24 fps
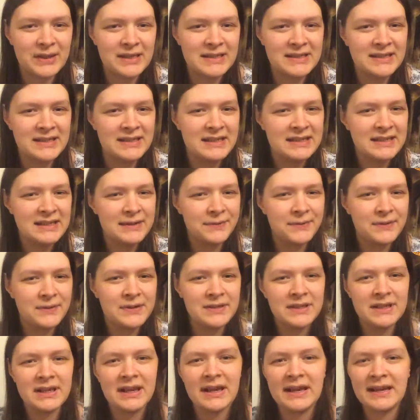but it's in a
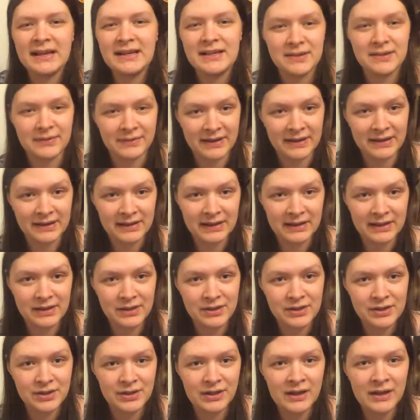different kind of
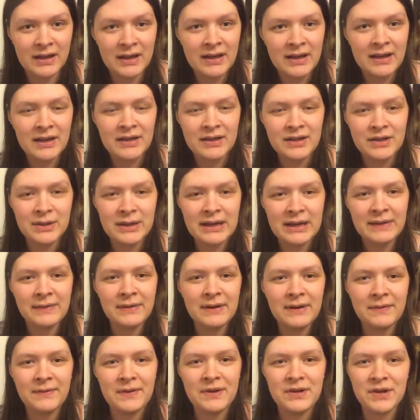English. So
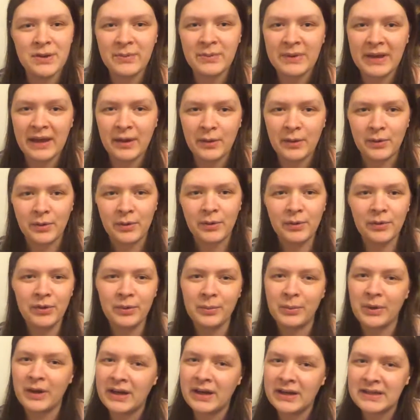even if you don't get all the
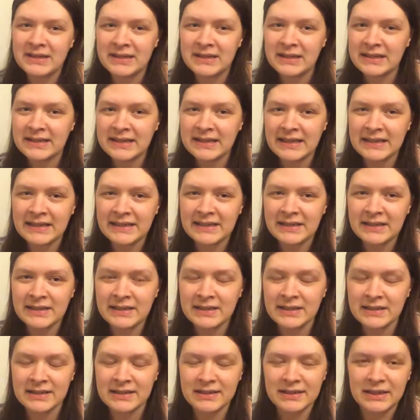words in a
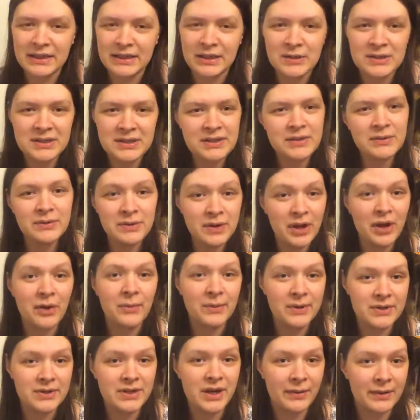sentence, you still know
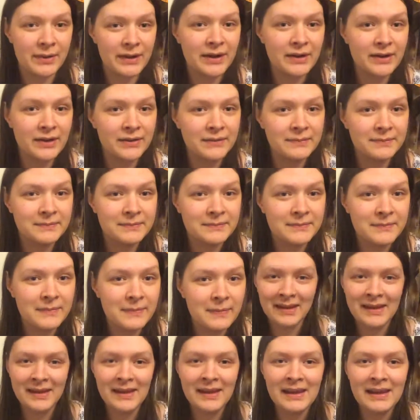what's going on.
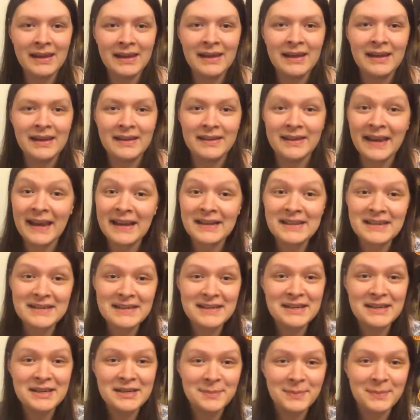The actors
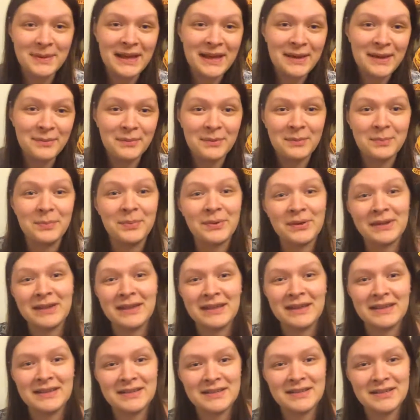in this play were
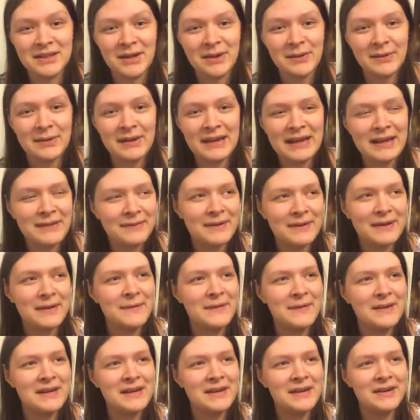brilliant, so even
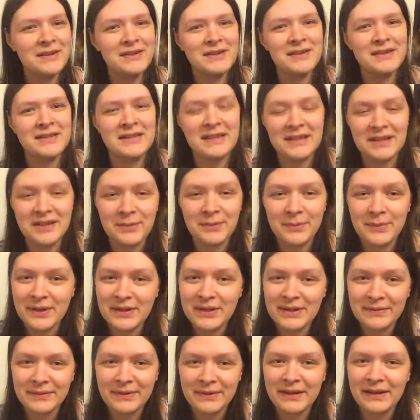if you didn't understand a
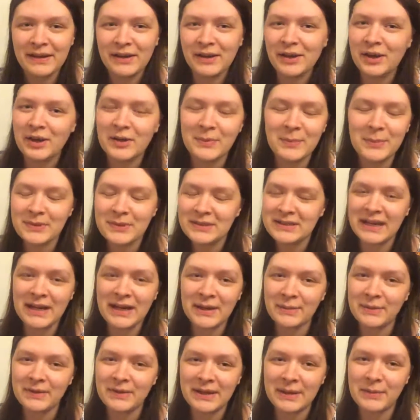word of it, you could
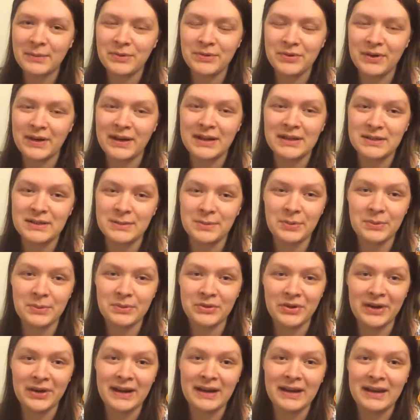tell what they were trying to
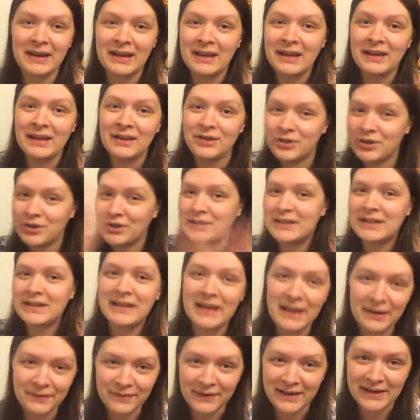portray just
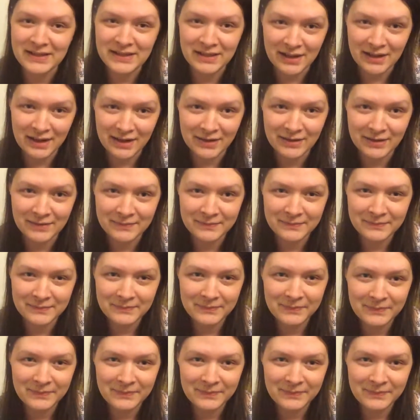in their face alone.